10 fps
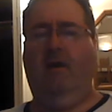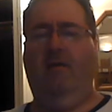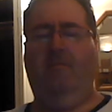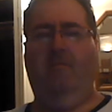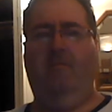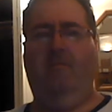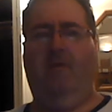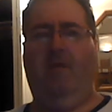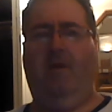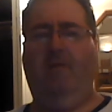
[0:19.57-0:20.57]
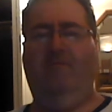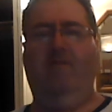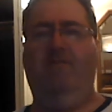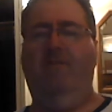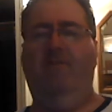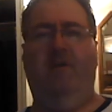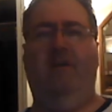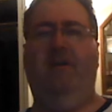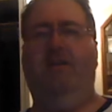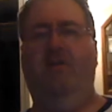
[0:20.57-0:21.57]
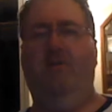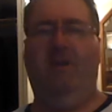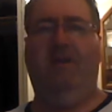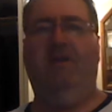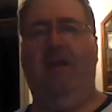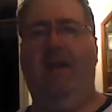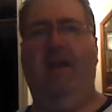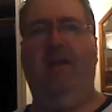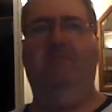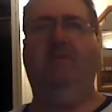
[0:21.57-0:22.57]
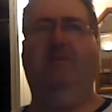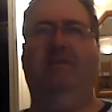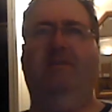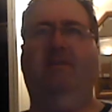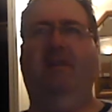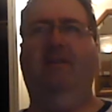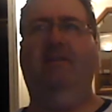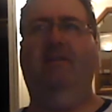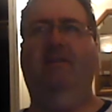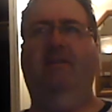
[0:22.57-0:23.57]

um, I've I've rewritten it so many times. It's uh,